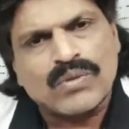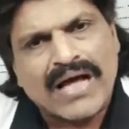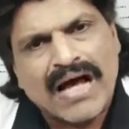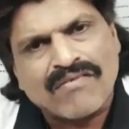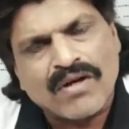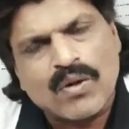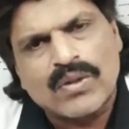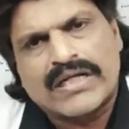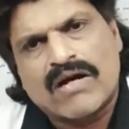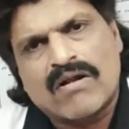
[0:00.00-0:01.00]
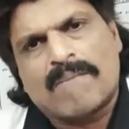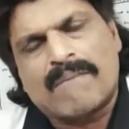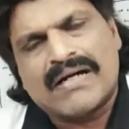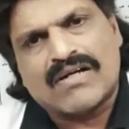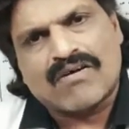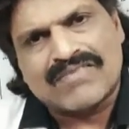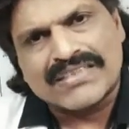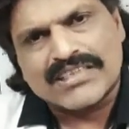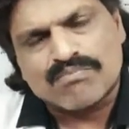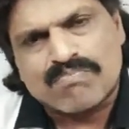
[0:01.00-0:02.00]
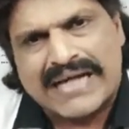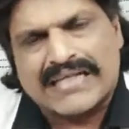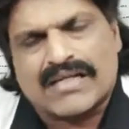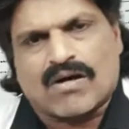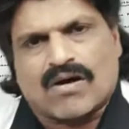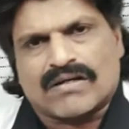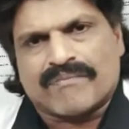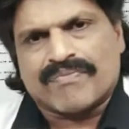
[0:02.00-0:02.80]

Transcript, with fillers: we have the good development of the spinal cord.